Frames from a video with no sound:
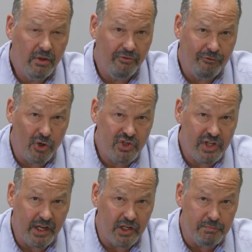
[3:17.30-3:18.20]
The first
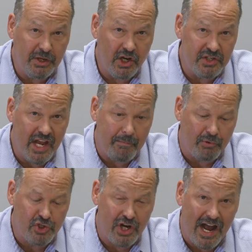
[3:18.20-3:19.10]
thing is because
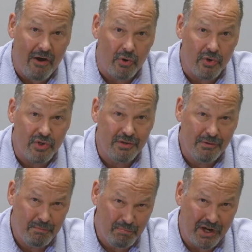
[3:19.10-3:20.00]
April showers
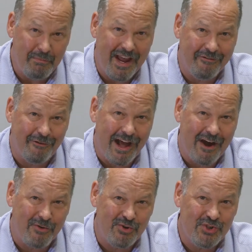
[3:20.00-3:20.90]
bring May
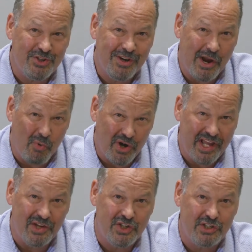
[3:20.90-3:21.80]
flowers, and we're
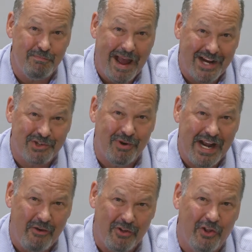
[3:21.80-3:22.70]
getting smashed
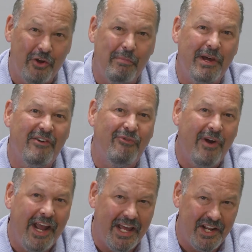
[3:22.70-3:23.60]
right now with a little bit of
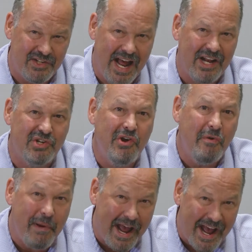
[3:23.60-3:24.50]
rain. It's not
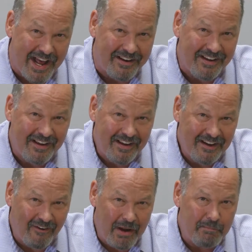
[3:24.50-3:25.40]
too bad.
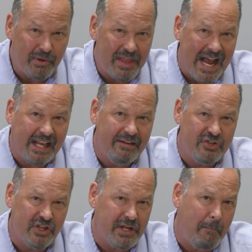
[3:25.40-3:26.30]
Right? But that
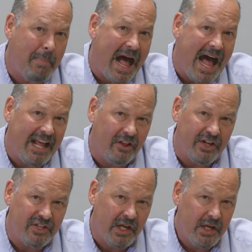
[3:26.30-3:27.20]
gives us a
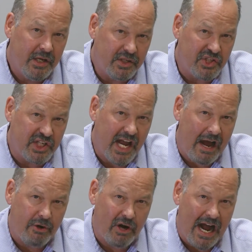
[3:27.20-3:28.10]
pilot to see
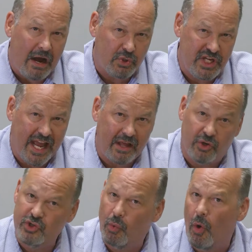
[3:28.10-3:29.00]
how your house
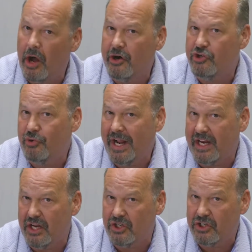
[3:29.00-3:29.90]
handles the water
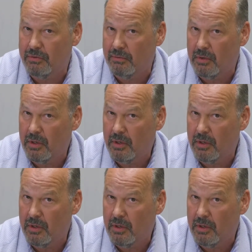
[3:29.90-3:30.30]
drainage.